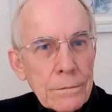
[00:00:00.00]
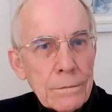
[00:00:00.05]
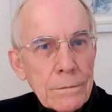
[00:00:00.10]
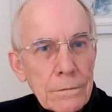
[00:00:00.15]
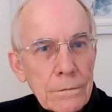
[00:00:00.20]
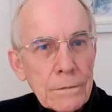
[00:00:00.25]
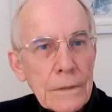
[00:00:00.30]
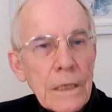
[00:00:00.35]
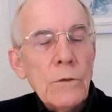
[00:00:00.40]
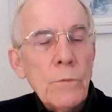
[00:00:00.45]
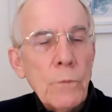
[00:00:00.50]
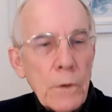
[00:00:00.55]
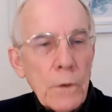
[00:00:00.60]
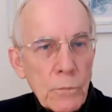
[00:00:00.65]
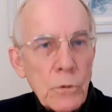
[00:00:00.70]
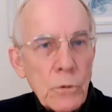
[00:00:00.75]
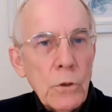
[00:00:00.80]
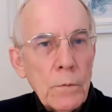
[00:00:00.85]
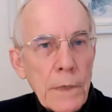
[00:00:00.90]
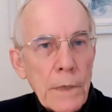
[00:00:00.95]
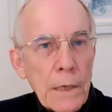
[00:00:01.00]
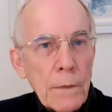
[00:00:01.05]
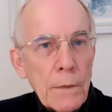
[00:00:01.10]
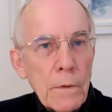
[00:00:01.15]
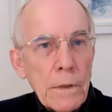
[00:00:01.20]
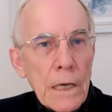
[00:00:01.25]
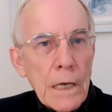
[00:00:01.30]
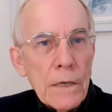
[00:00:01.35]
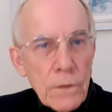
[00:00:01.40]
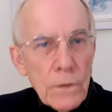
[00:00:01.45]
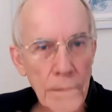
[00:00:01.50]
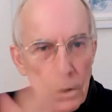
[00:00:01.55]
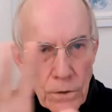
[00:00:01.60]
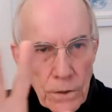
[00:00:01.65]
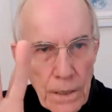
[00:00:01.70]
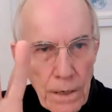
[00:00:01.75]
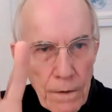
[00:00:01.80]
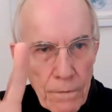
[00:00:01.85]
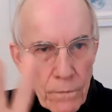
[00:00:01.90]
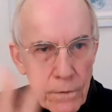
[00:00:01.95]
That's what I'm talking about. That's a
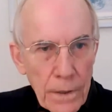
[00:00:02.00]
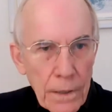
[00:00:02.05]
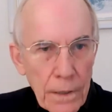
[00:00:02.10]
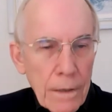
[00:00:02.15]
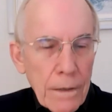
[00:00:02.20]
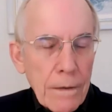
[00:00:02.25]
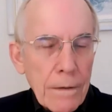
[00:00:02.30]
discovery.